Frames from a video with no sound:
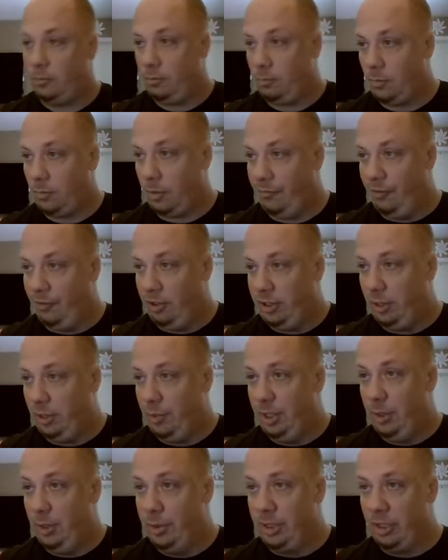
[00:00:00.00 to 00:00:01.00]
first thing we
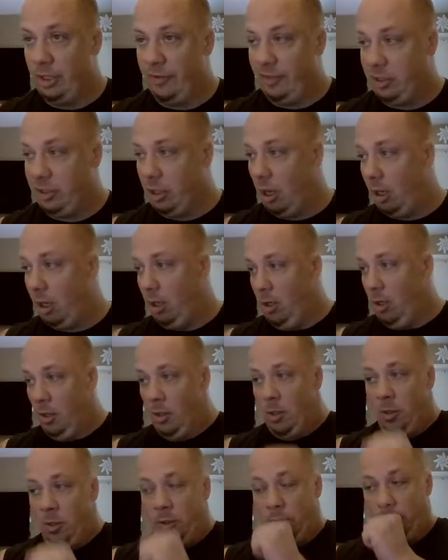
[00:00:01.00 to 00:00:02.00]
do is look at the chart,
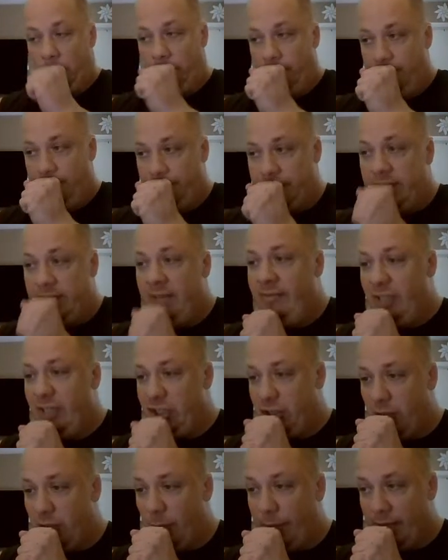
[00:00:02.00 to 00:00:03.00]
see if it's
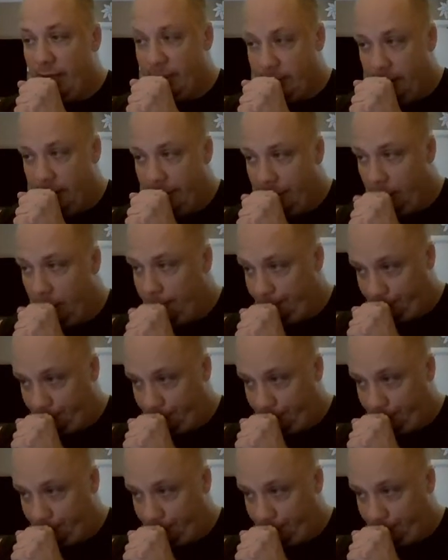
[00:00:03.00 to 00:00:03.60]
showing us anything.